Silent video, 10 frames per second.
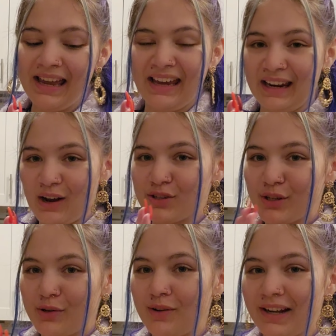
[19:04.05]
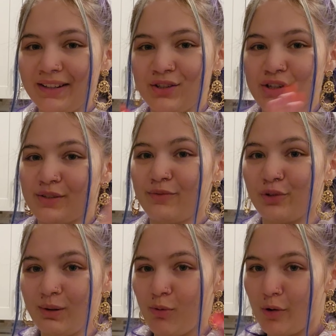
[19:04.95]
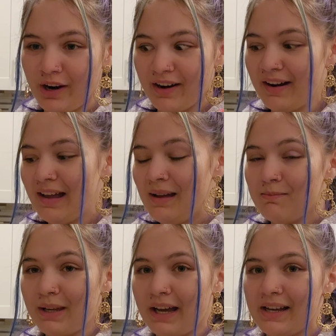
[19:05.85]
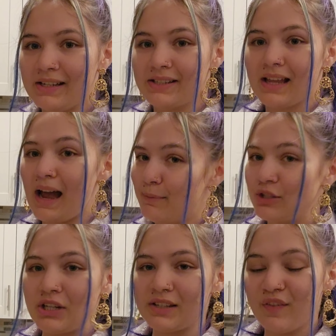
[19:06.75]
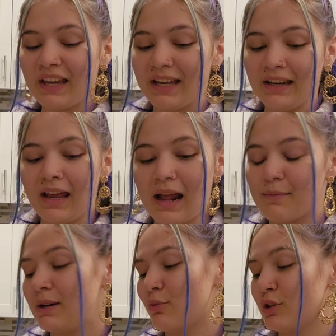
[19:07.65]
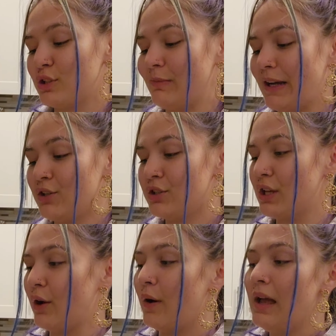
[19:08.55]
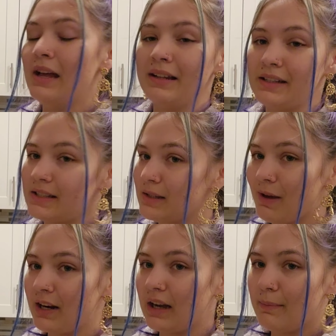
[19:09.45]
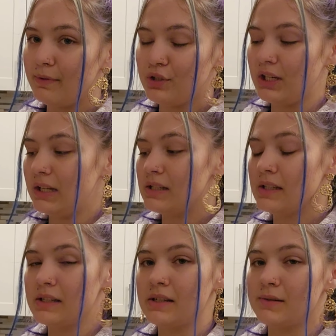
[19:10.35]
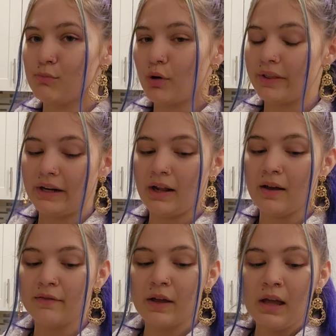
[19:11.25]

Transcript: And I also don't like to just free pour because I'm a cheese fiend and I'm gonna pour too much. So this is about a cup of cheese. This is more than enough.